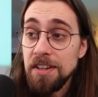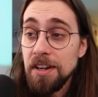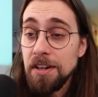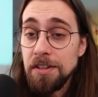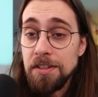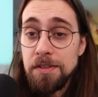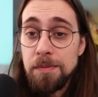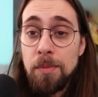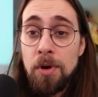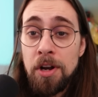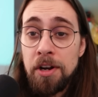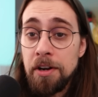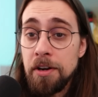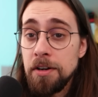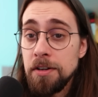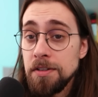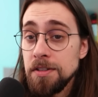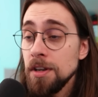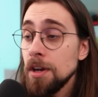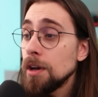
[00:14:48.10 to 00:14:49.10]
Hz
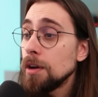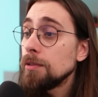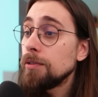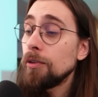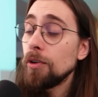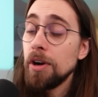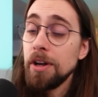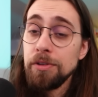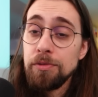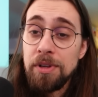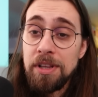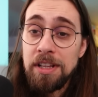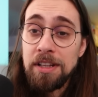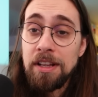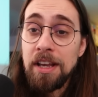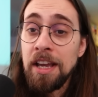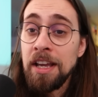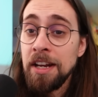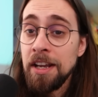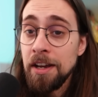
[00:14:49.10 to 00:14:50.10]
monitors,
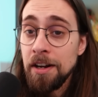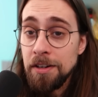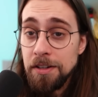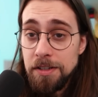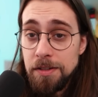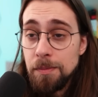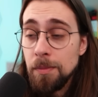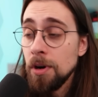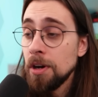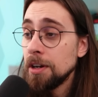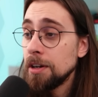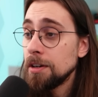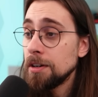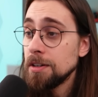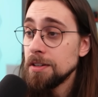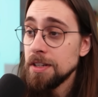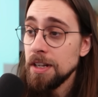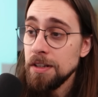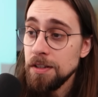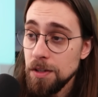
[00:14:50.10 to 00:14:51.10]
480 Hz
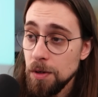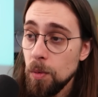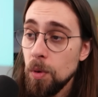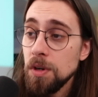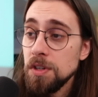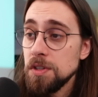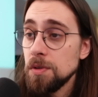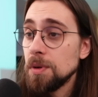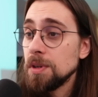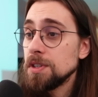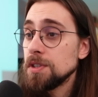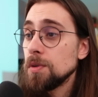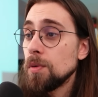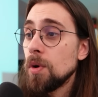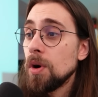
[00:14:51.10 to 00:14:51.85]
monitors, and so on, so on, so